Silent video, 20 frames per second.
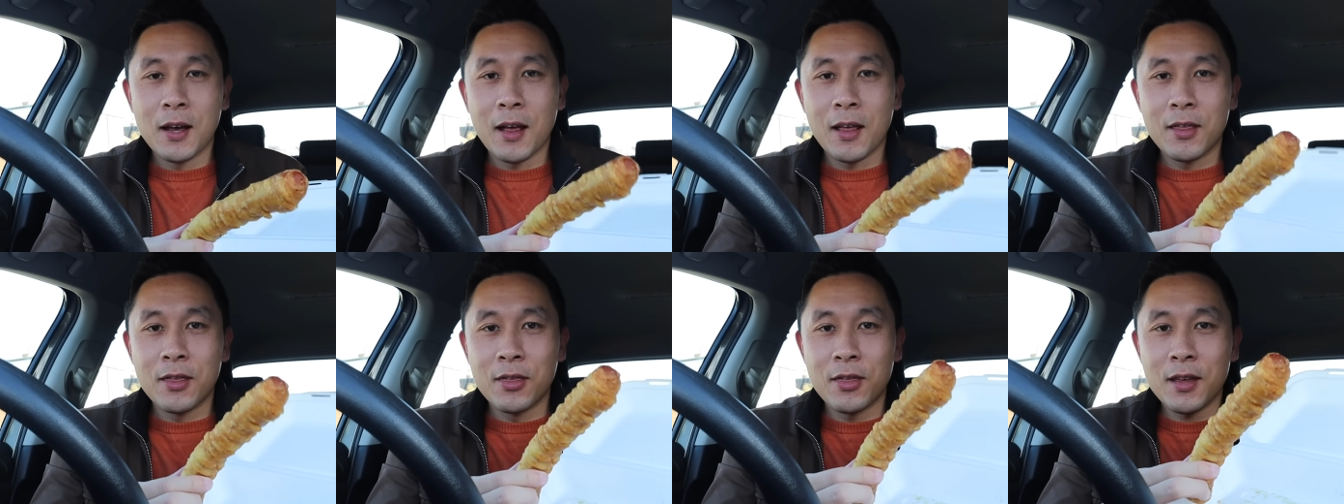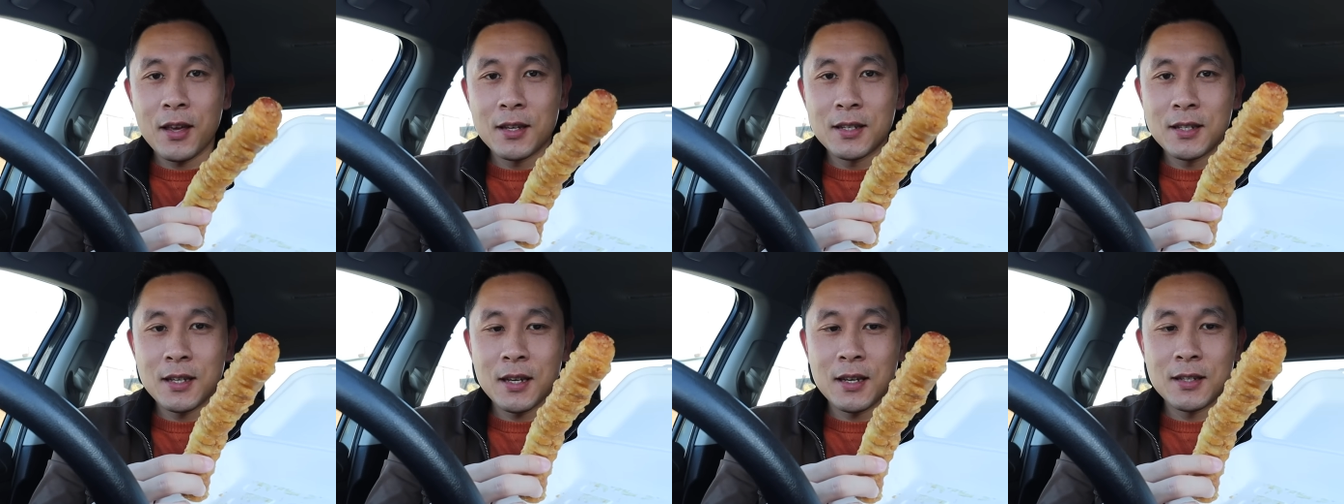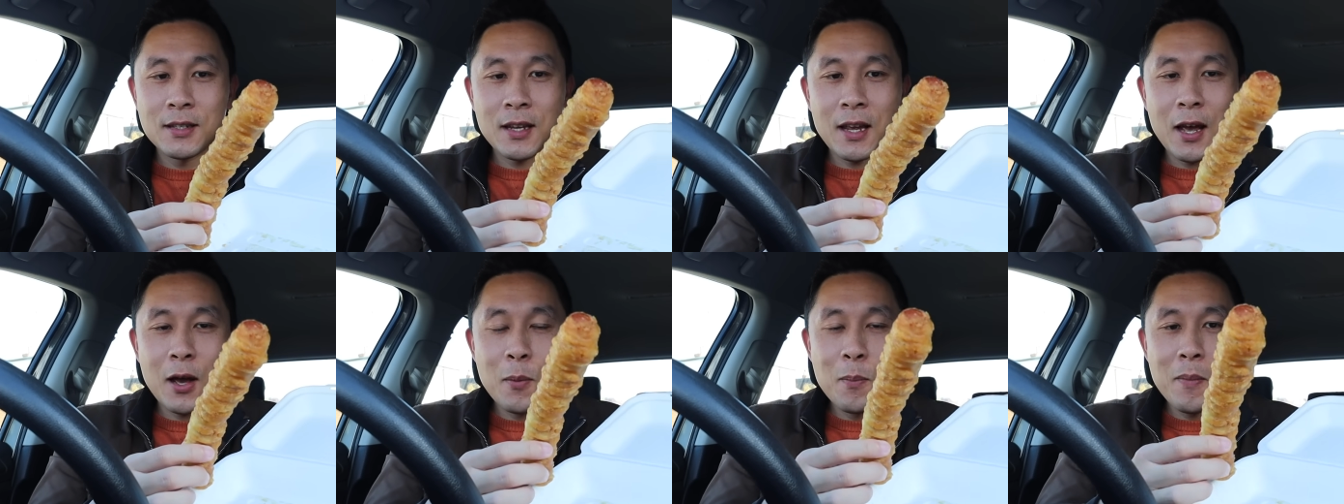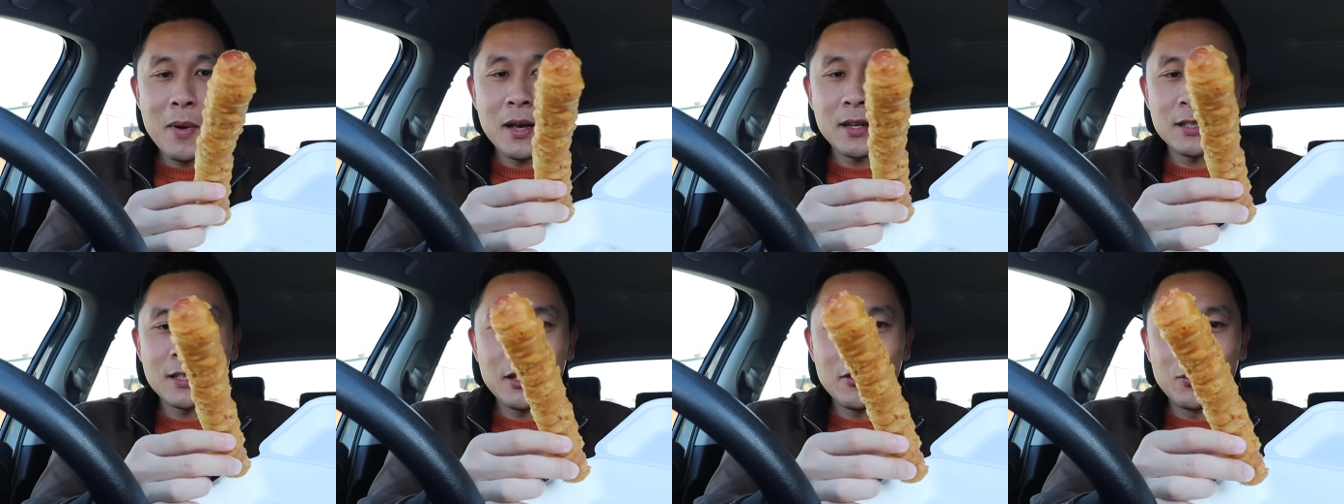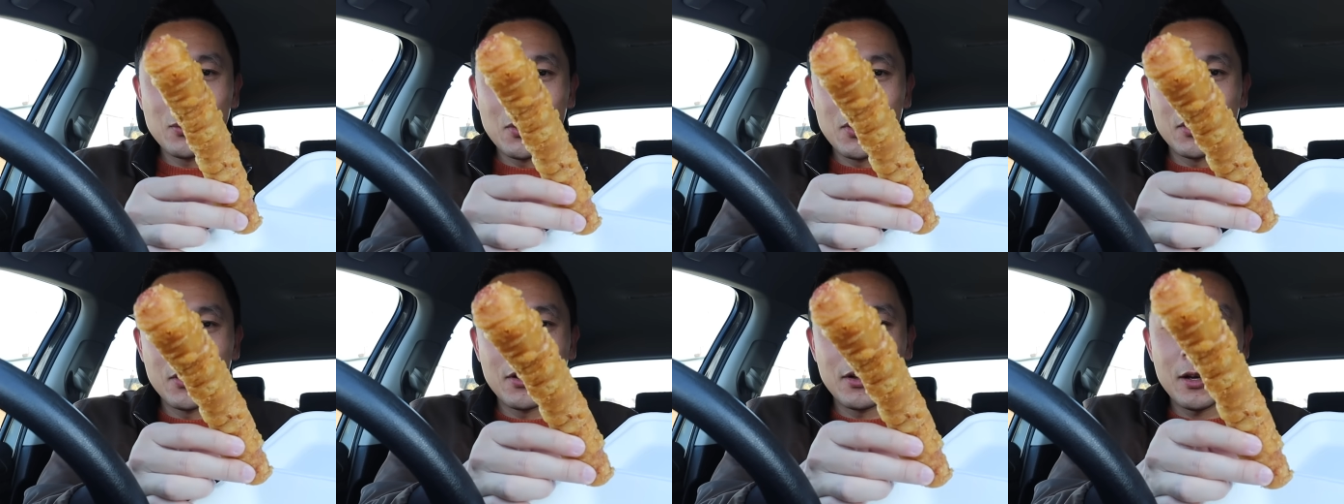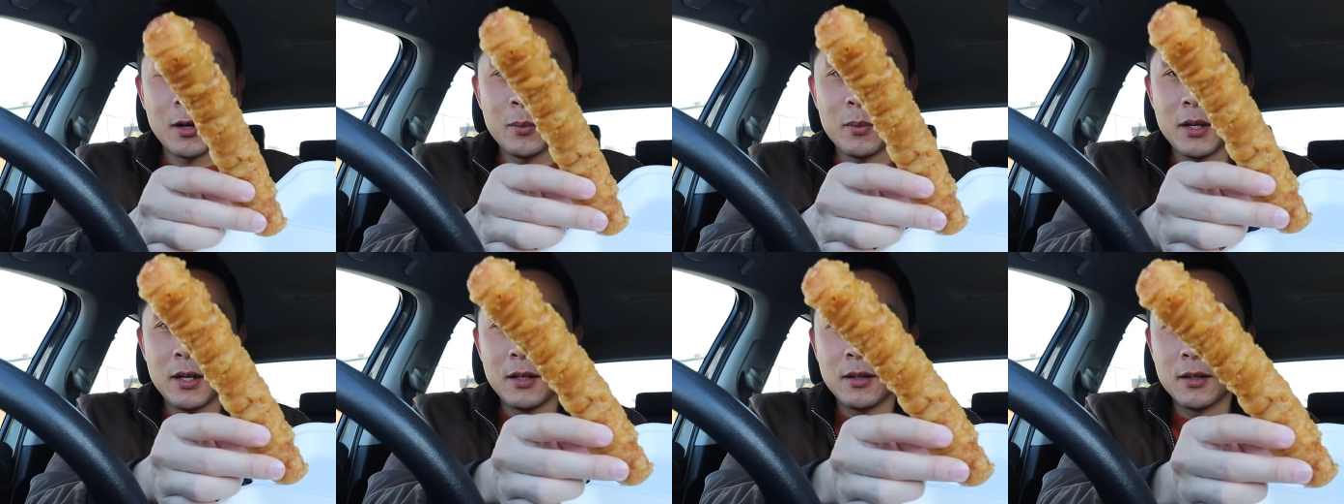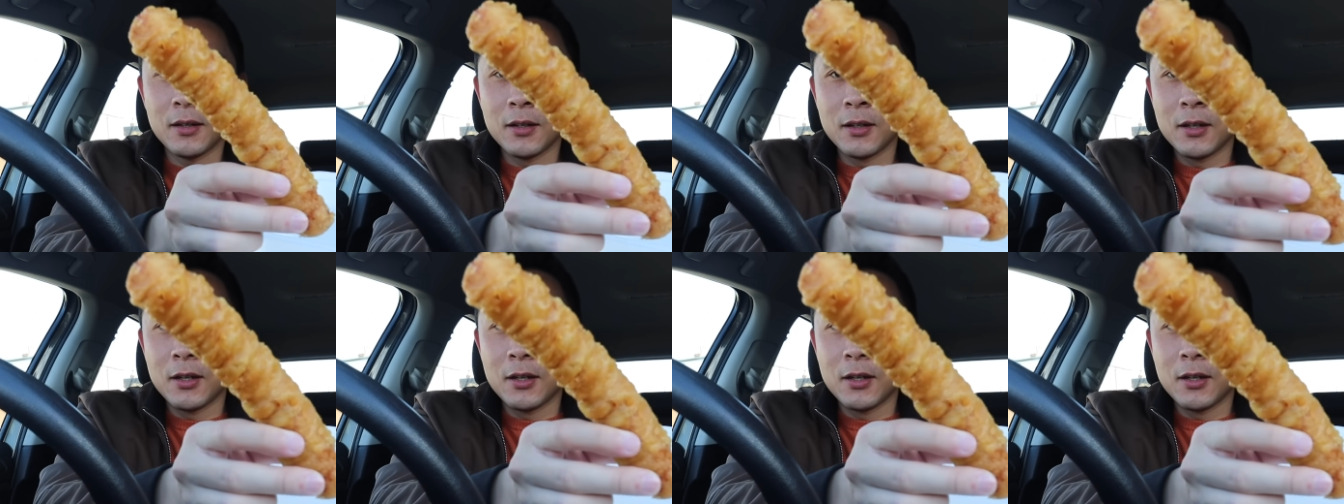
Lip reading: and this is a massive one. I mean,